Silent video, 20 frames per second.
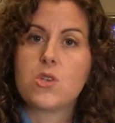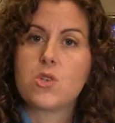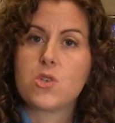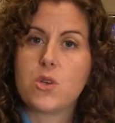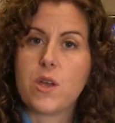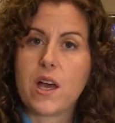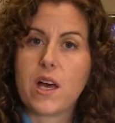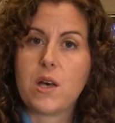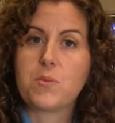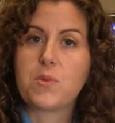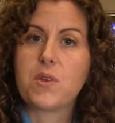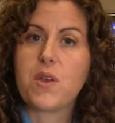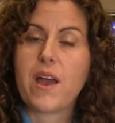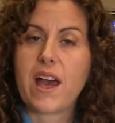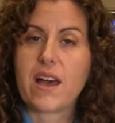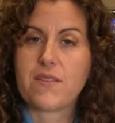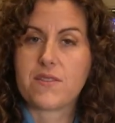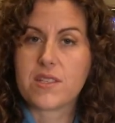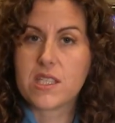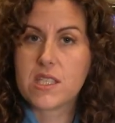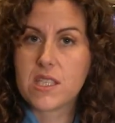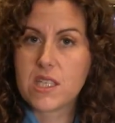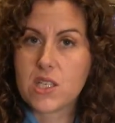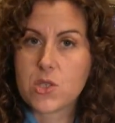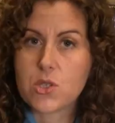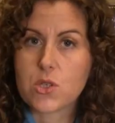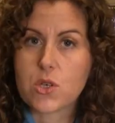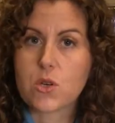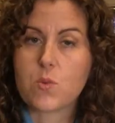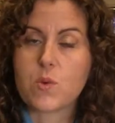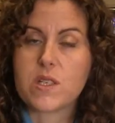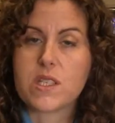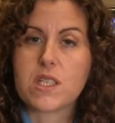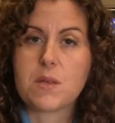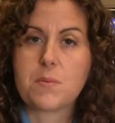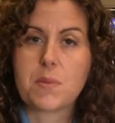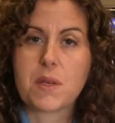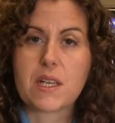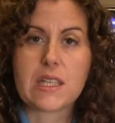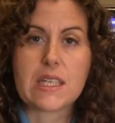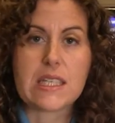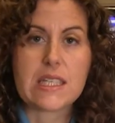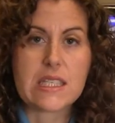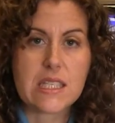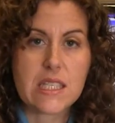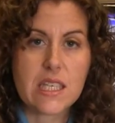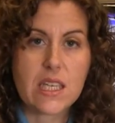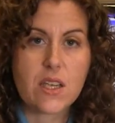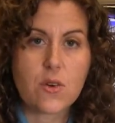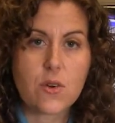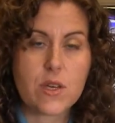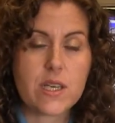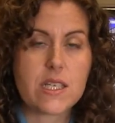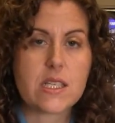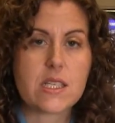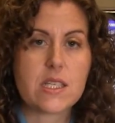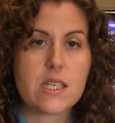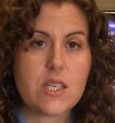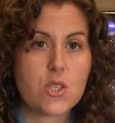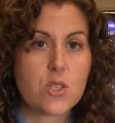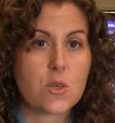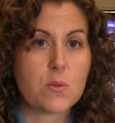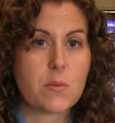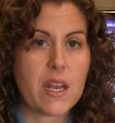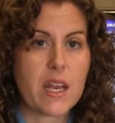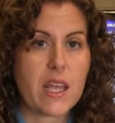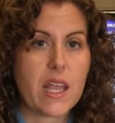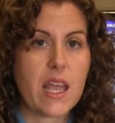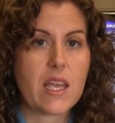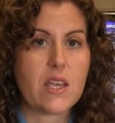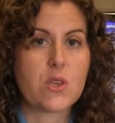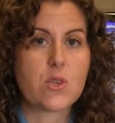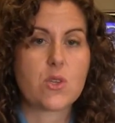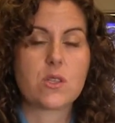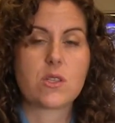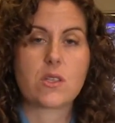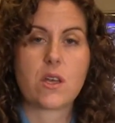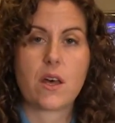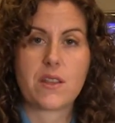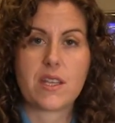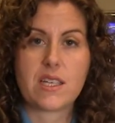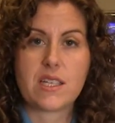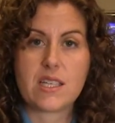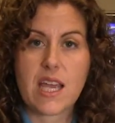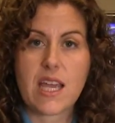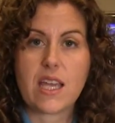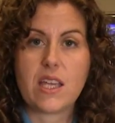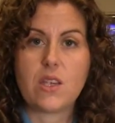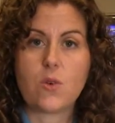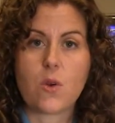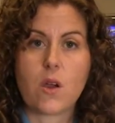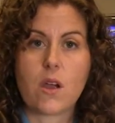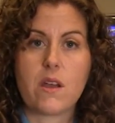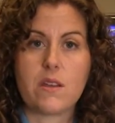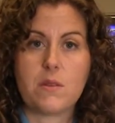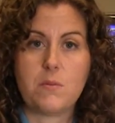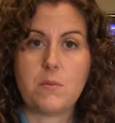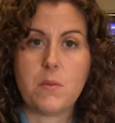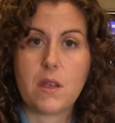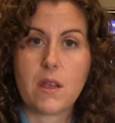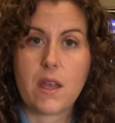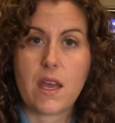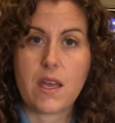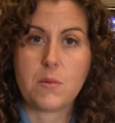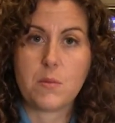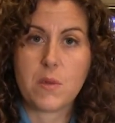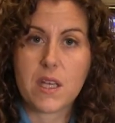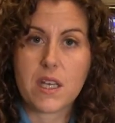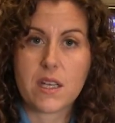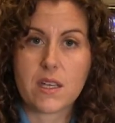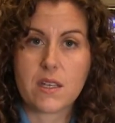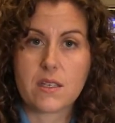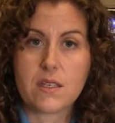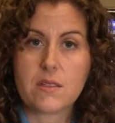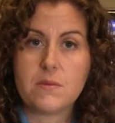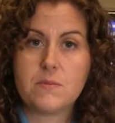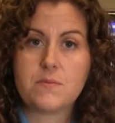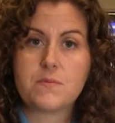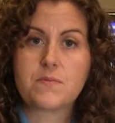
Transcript: To help you have a seizure, we typically decrease seizure medications on the day you are admitted.